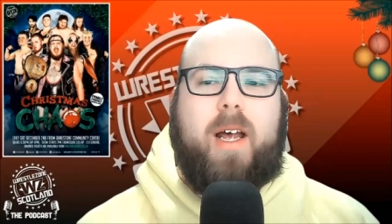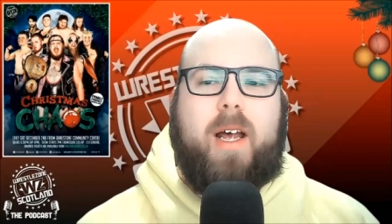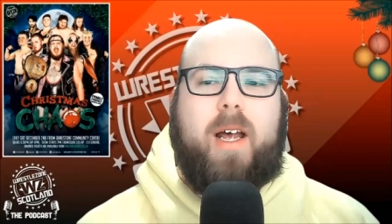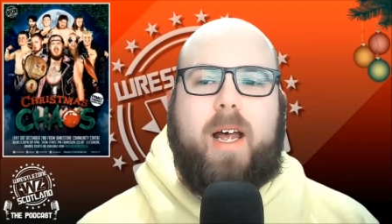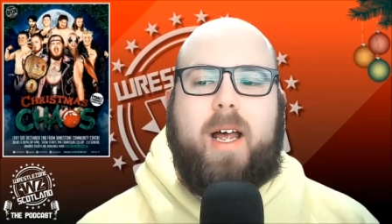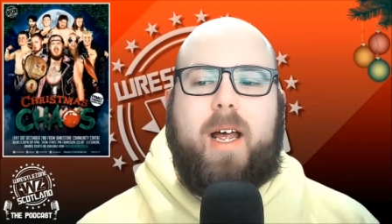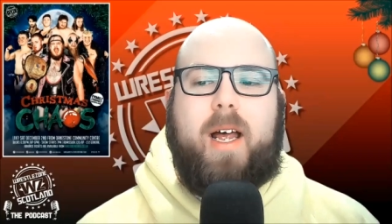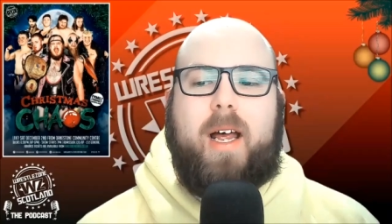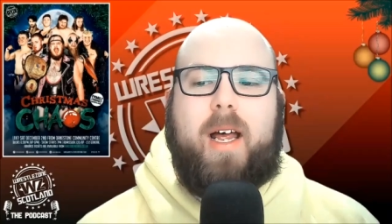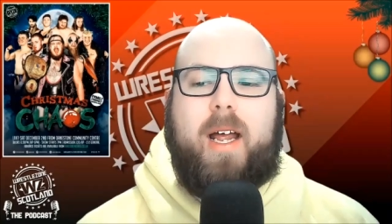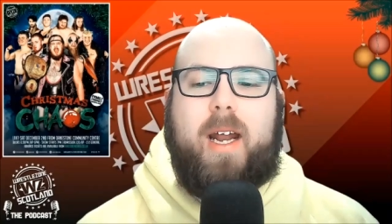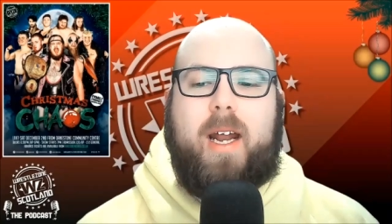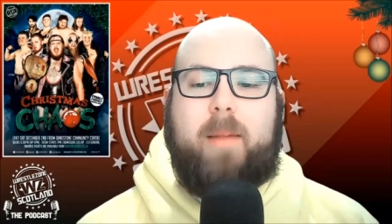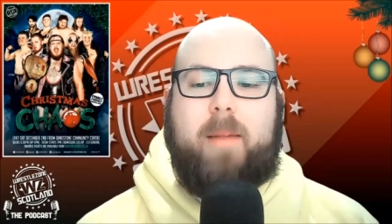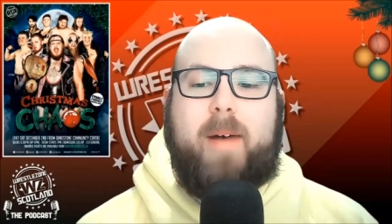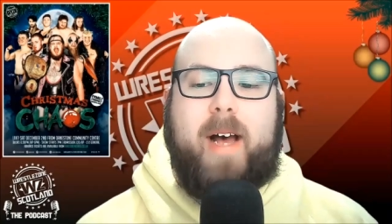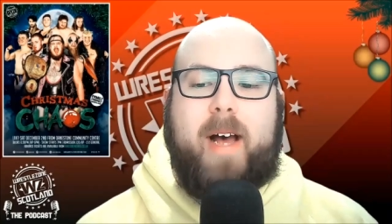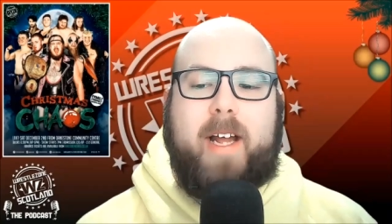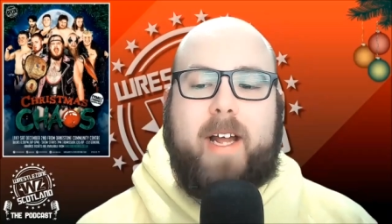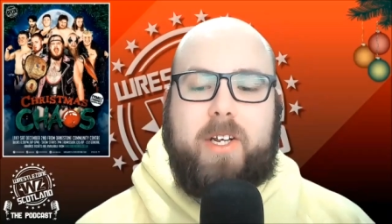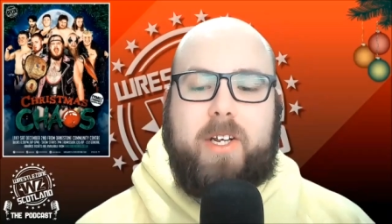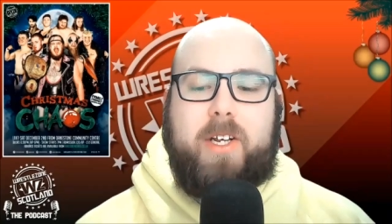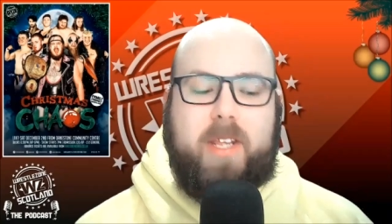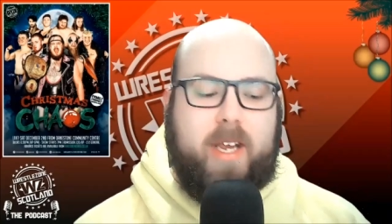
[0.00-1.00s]
uh, in a
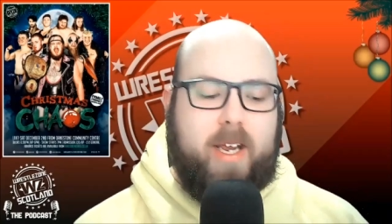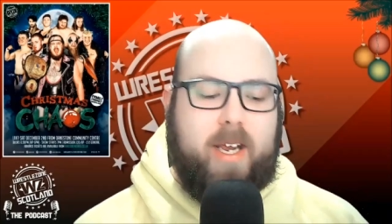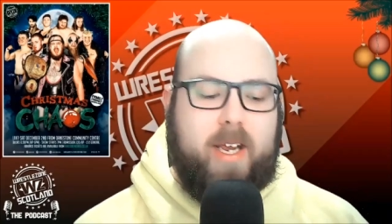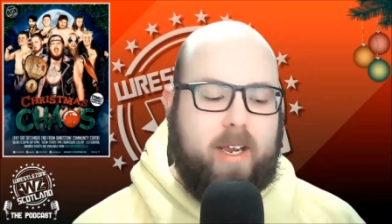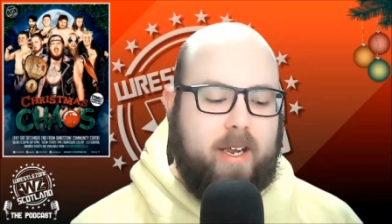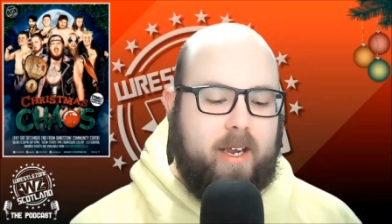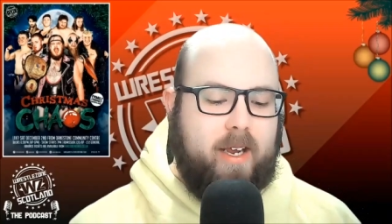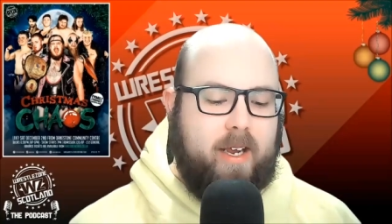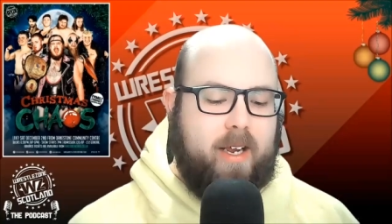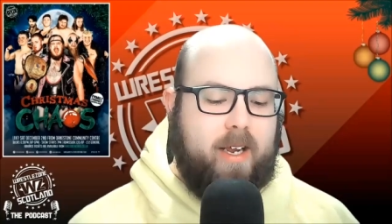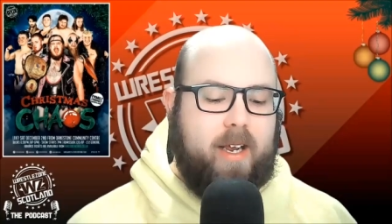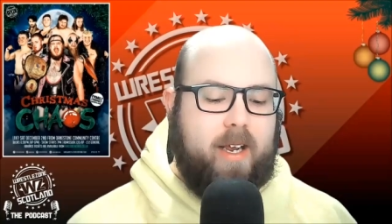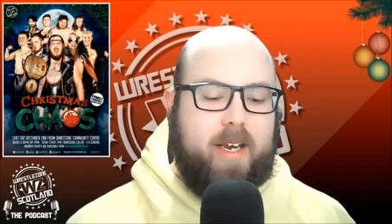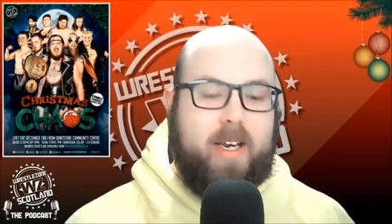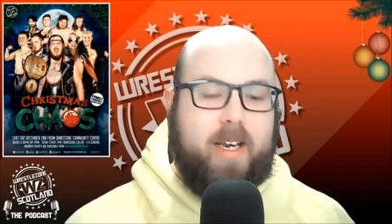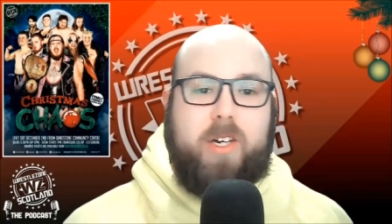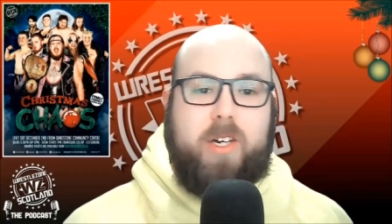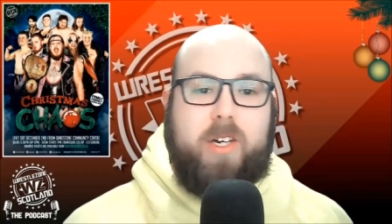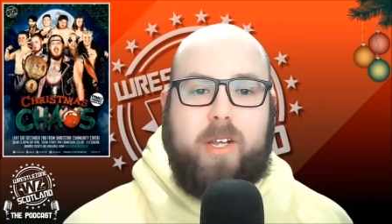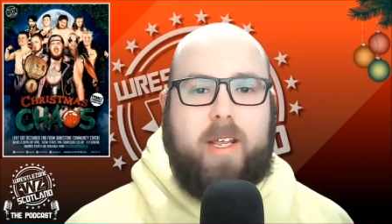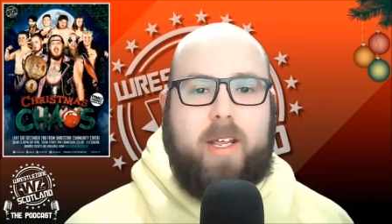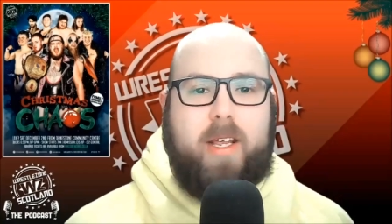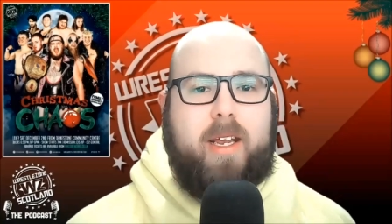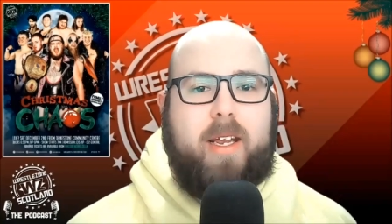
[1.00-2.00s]
match that
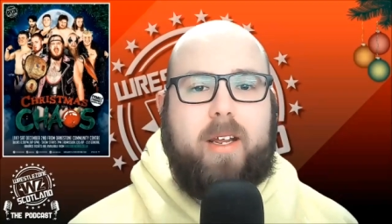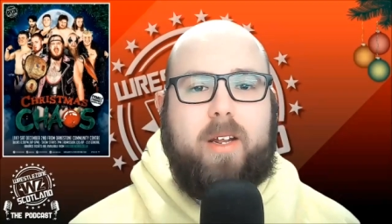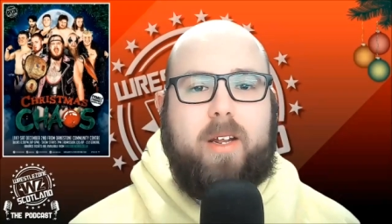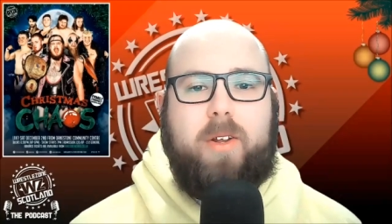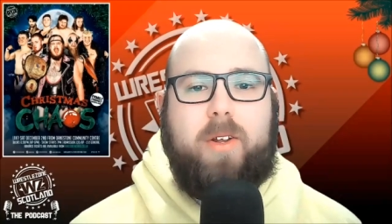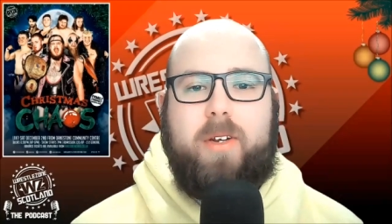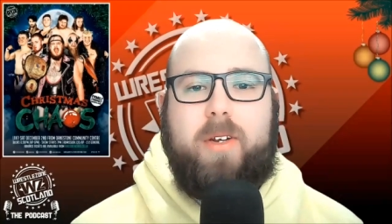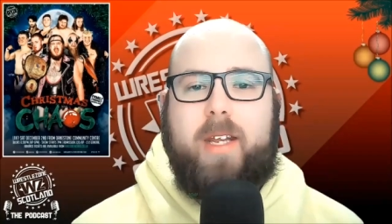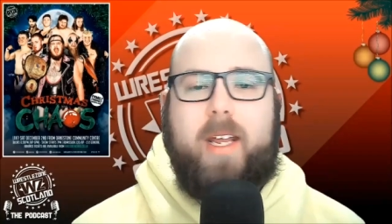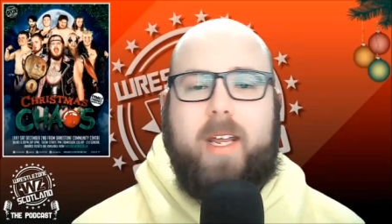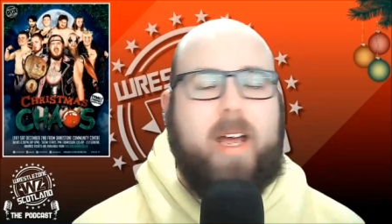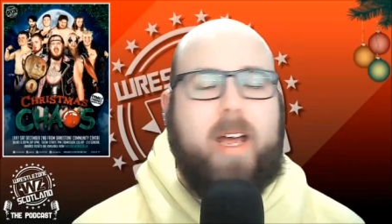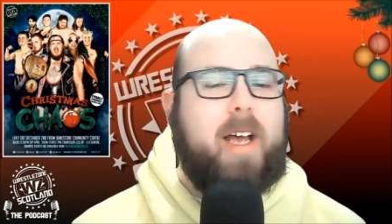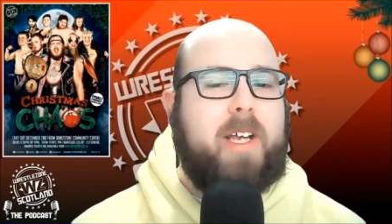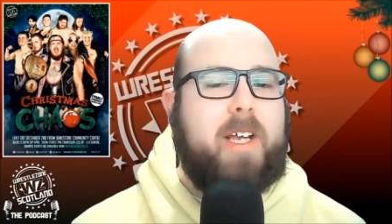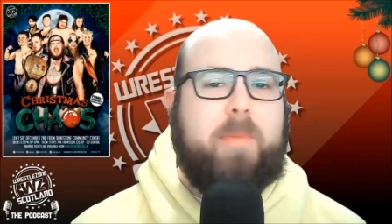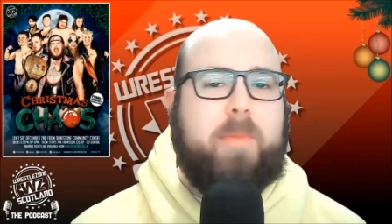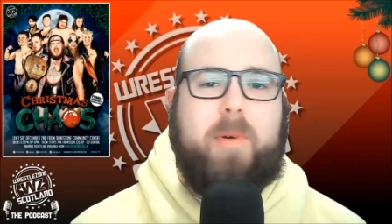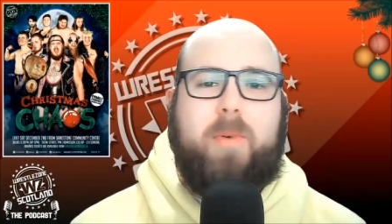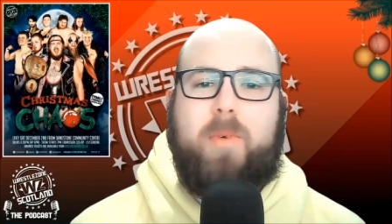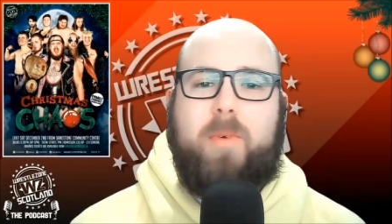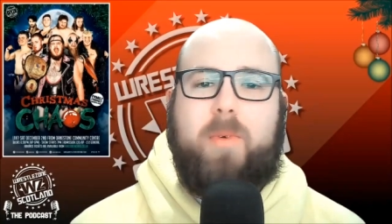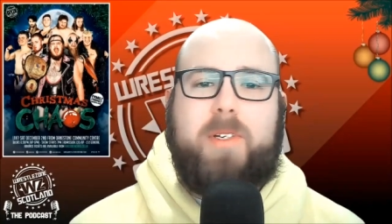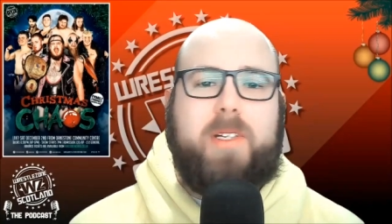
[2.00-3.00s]
initially looked like
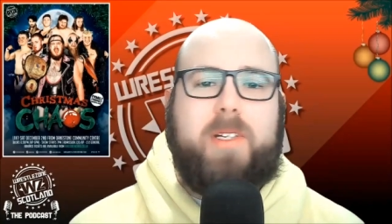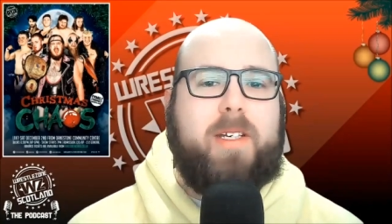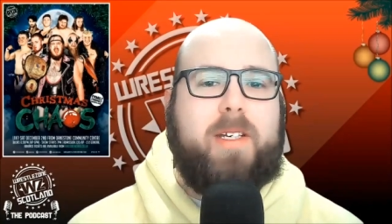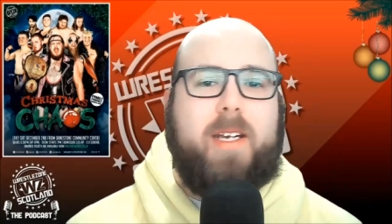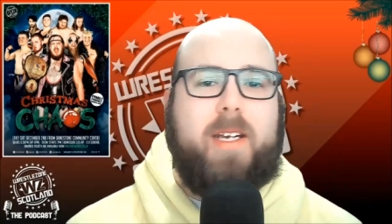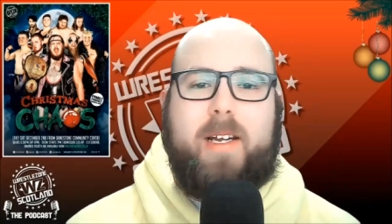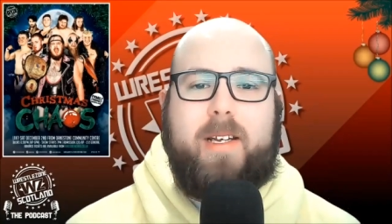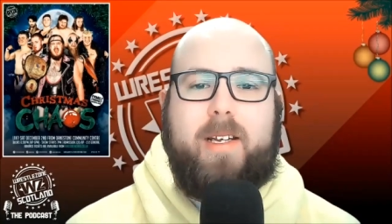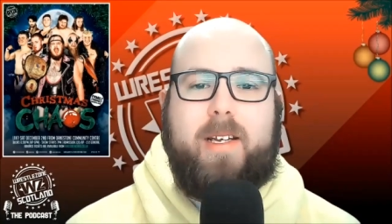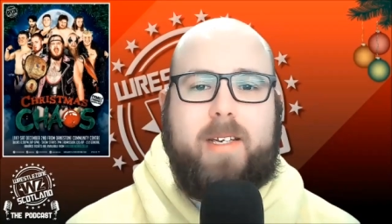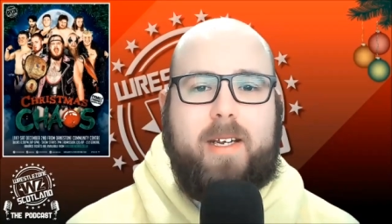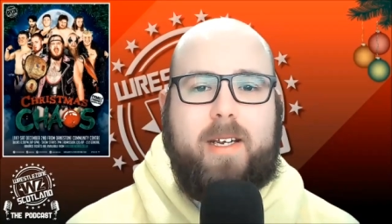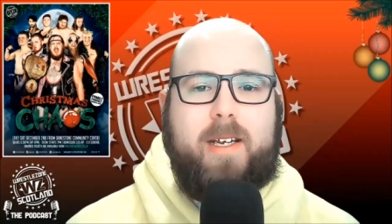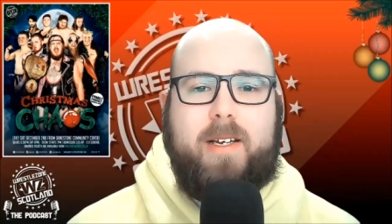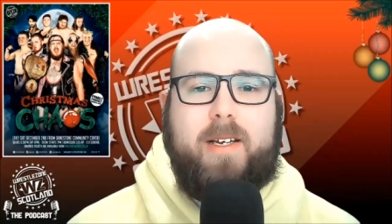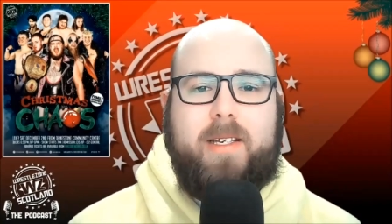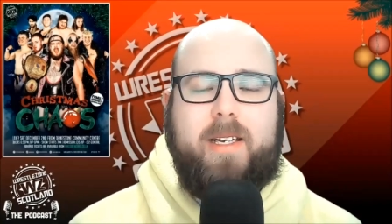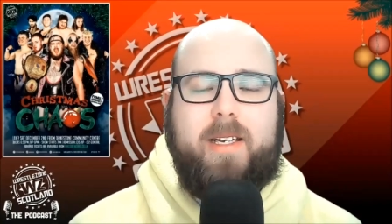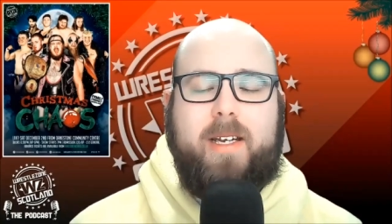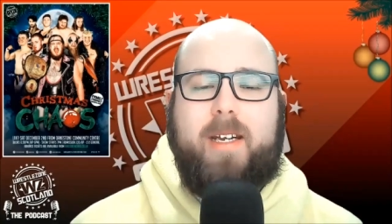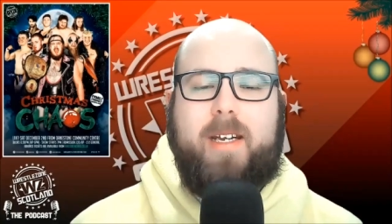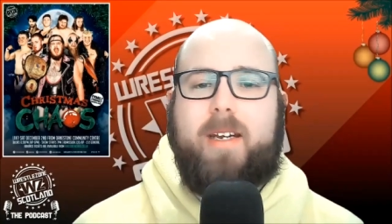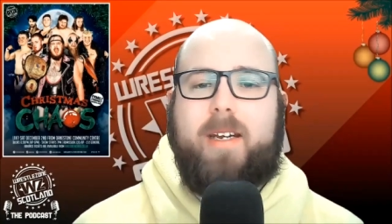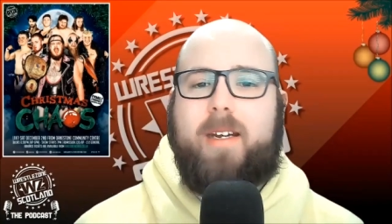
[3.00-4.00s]
Aspen wasn't taken
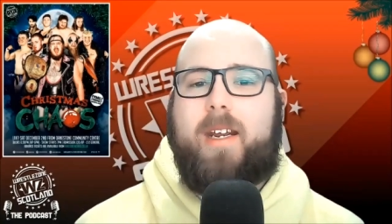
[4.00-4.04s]
seriously.